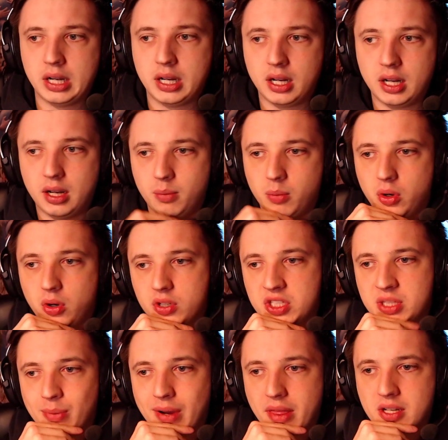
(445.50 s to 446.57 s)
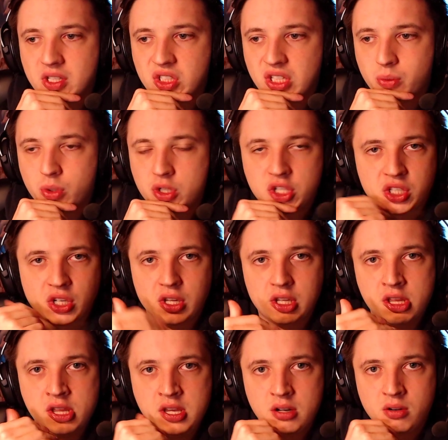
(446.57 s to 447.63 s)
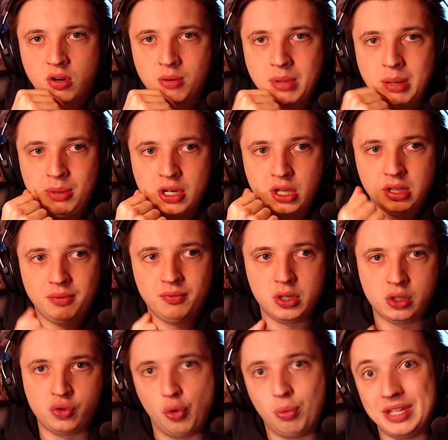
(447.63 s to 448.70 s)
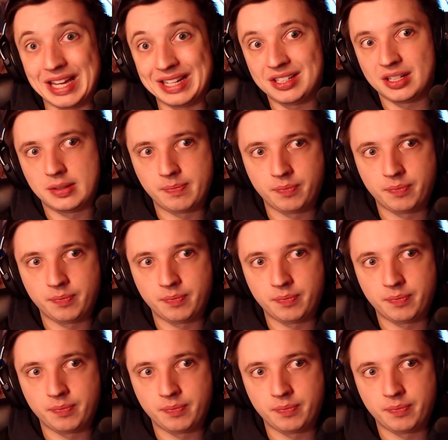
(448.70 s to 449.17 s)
or some others that were just not in here, or maybe not even in the group yet,